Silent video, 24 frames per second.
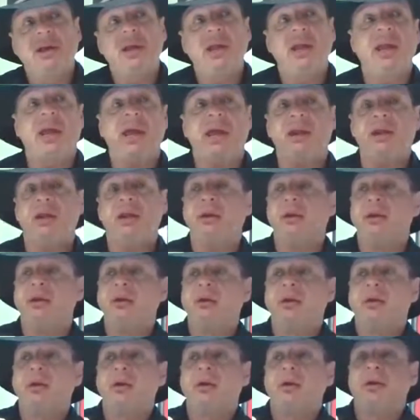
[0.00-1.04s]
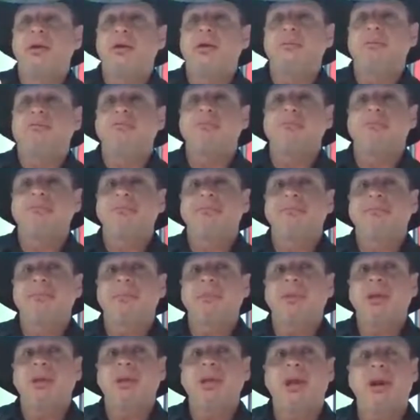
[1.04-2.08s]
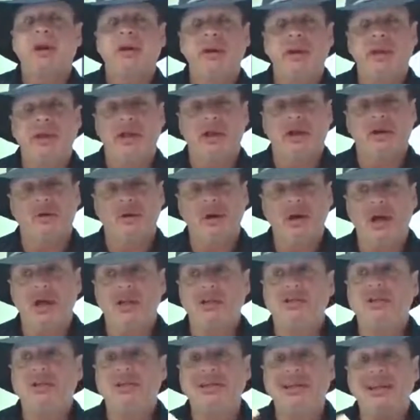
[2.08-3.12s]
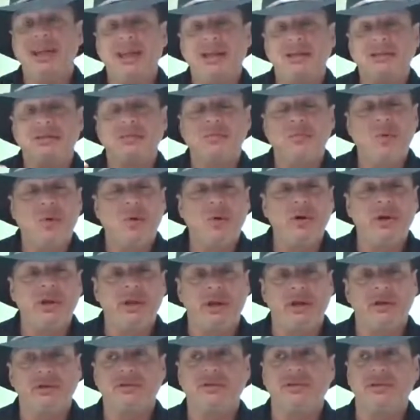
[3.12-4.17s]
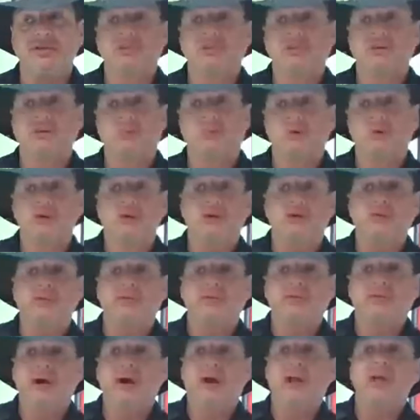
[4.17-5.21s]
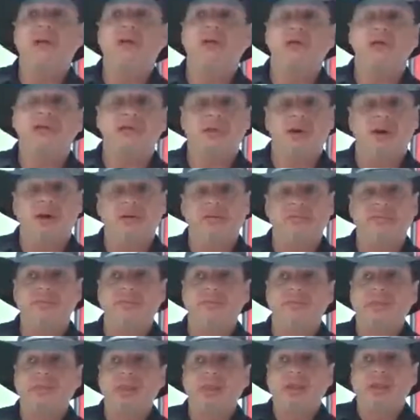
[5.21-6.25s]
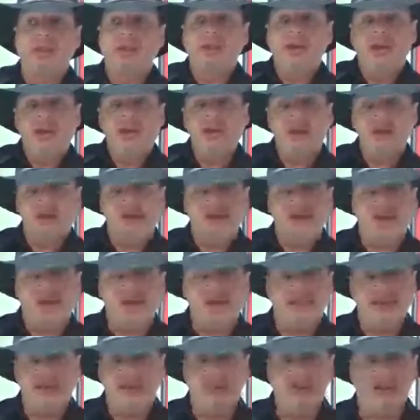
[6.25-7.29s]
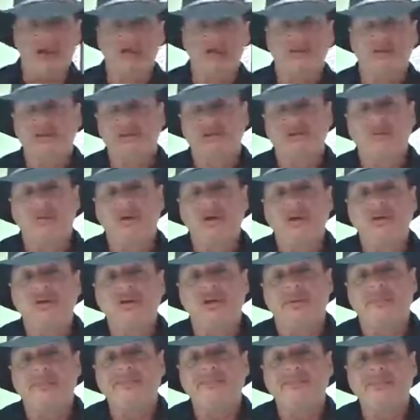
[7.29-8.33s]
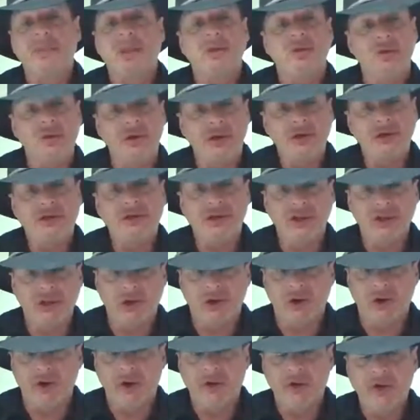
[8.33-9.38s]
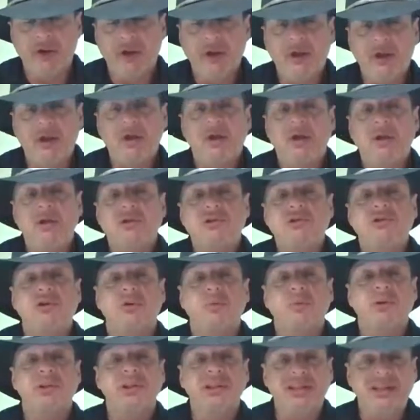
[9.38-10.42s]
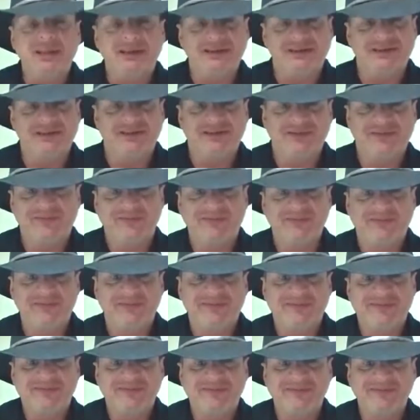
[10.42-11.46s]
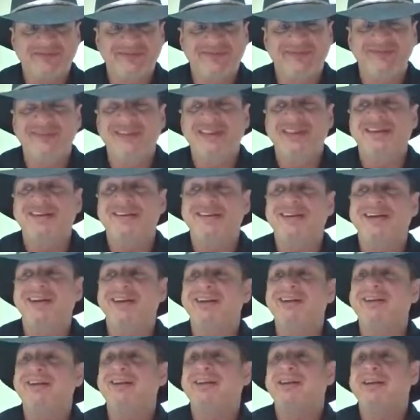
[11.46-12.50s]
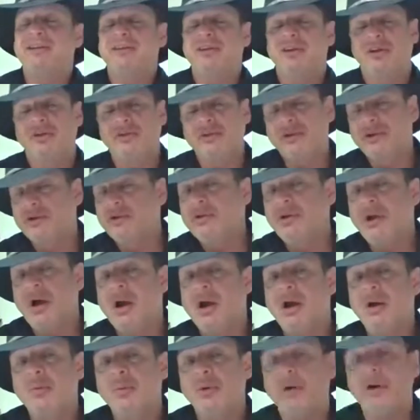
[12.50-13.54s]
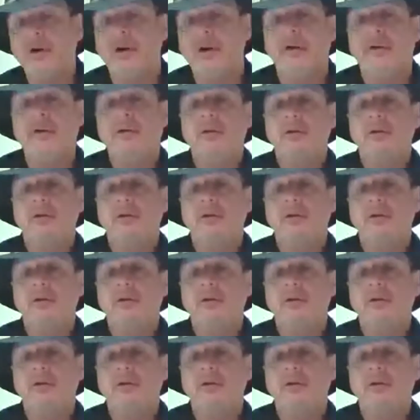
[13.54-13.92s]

and carrying a grudge takes more energy. So when you find yourself in a chopping block situation, you need to learn to release. Okay, another good R word.